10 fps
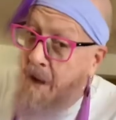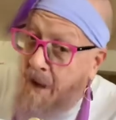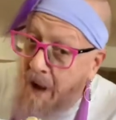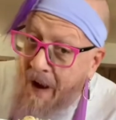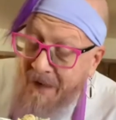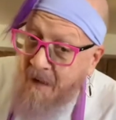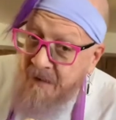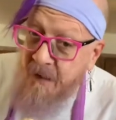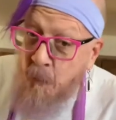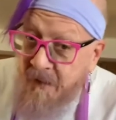I
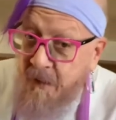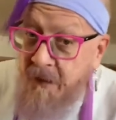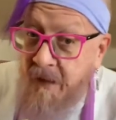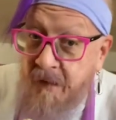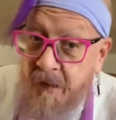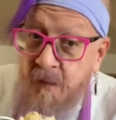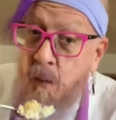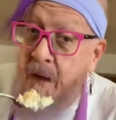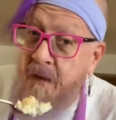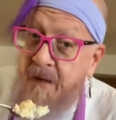guarantee you, once you've tasted this, you
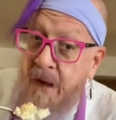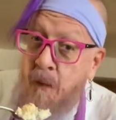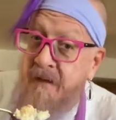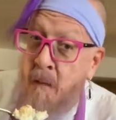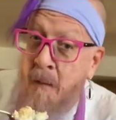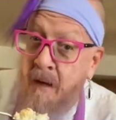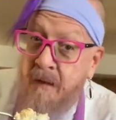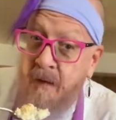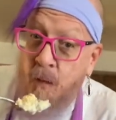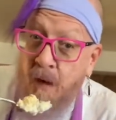will understand why some
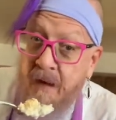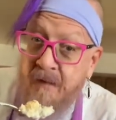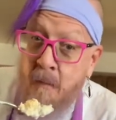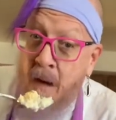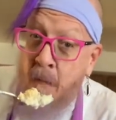Americans are crazy about